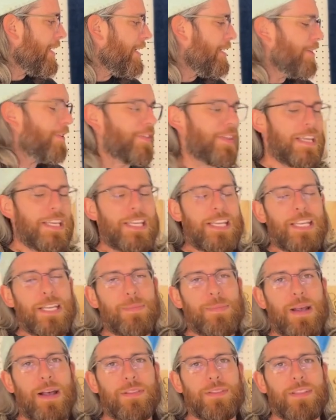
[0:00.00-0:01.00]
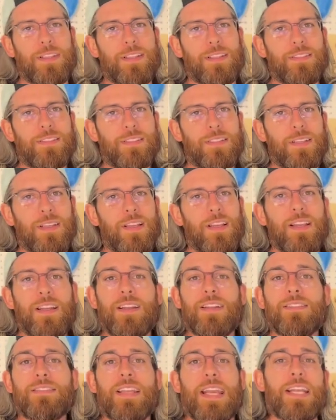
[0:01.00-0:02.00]
and you're thinking about this,
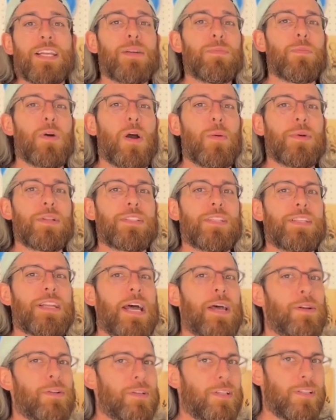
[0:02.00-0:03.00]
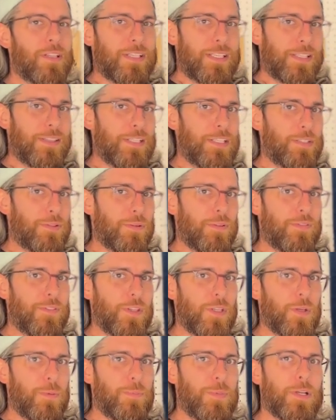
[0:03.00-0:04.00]
take a moment to not only look at this
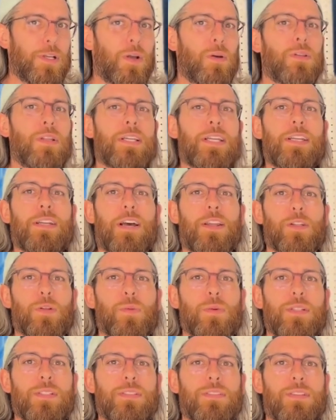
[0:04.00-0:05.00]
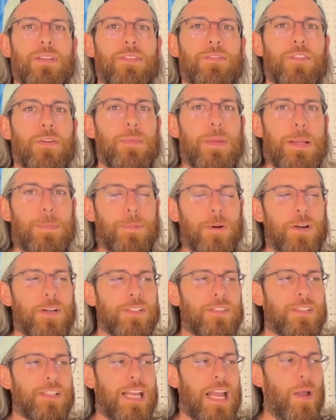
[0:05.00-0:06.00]
review, but go look at other ones. For me
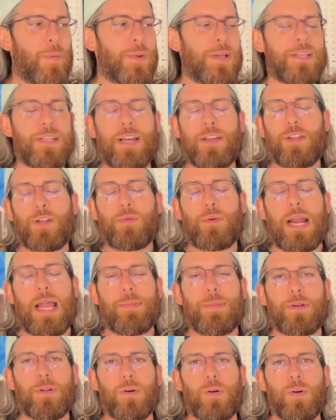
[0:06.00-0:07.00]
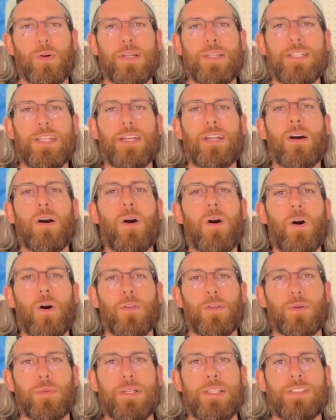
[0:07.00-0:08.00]
personally, I went down the rabbit hole and did all
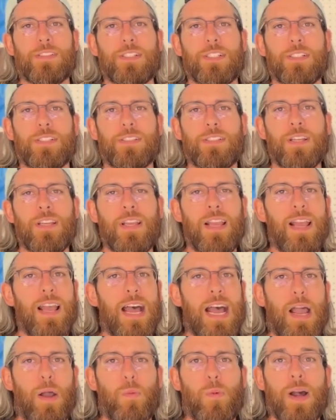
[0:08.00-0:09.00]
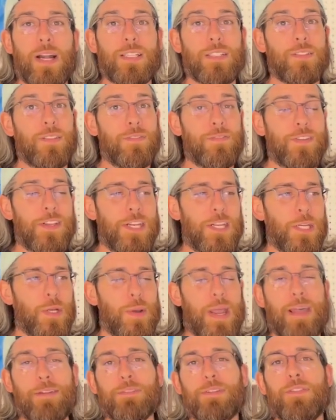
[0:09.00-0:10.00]
the research. I watched video
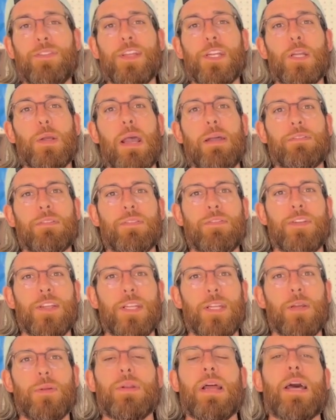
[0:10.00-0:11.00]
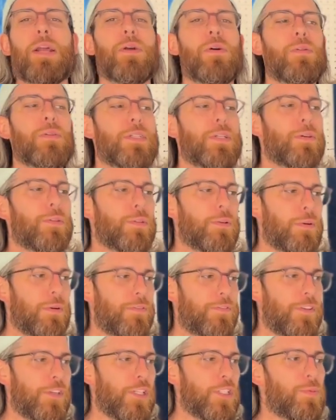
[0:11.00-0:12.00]
after video after video, not only on the
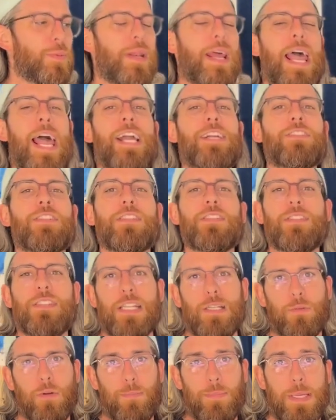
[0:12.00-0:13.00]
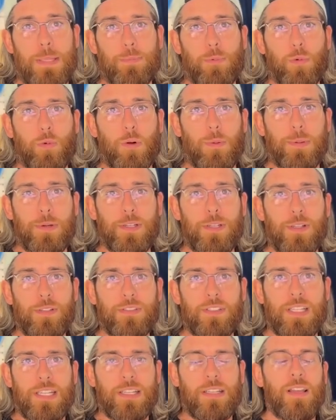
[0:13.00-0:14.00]
reviews, but actually seeing what people were
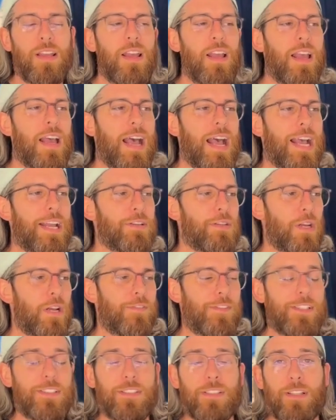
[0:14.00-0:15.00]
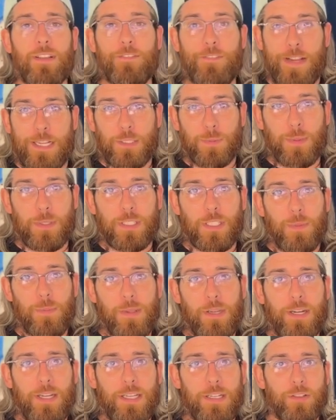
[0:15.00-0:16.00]
producing, I dove into the Facebook
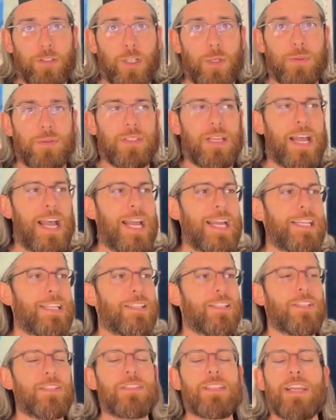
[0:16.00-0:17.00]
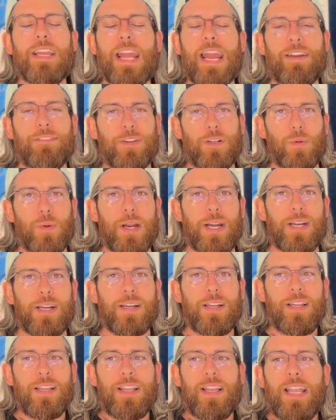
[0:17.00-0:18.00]
community groups. I looked everywhere.
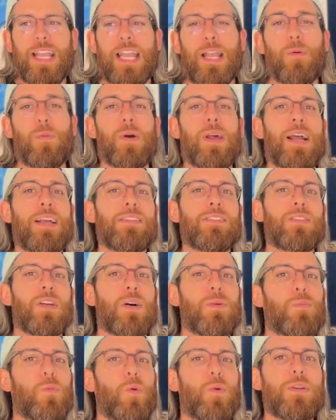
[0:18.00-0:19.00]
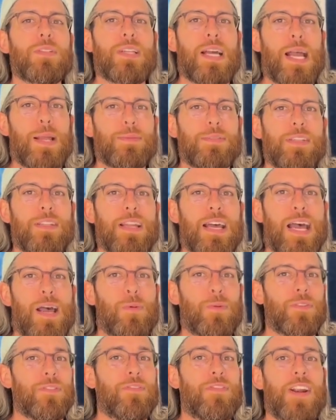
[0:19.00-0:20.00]
And what I saw more times than not
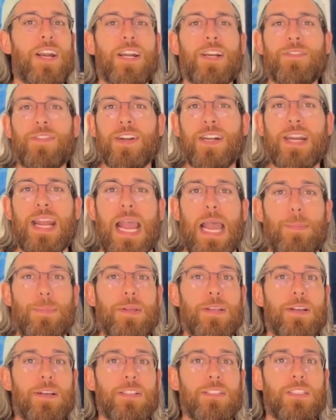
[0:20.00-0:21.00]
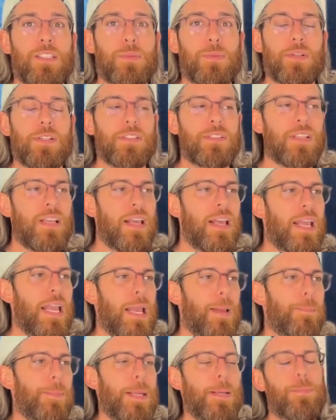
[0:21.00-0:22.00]
were very, very happy customers
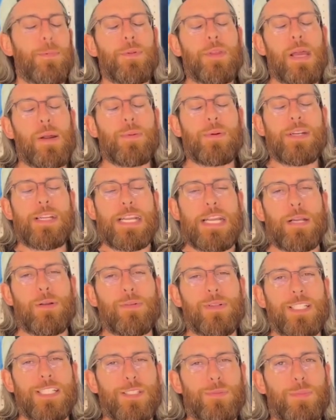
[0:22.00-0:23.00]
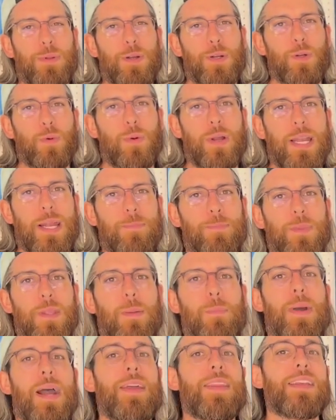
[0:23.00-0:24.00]
and people that were equally as blown away
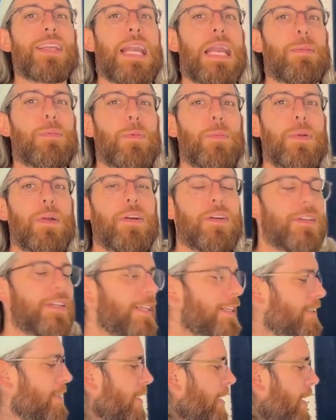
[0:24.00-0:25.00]
by the capabilities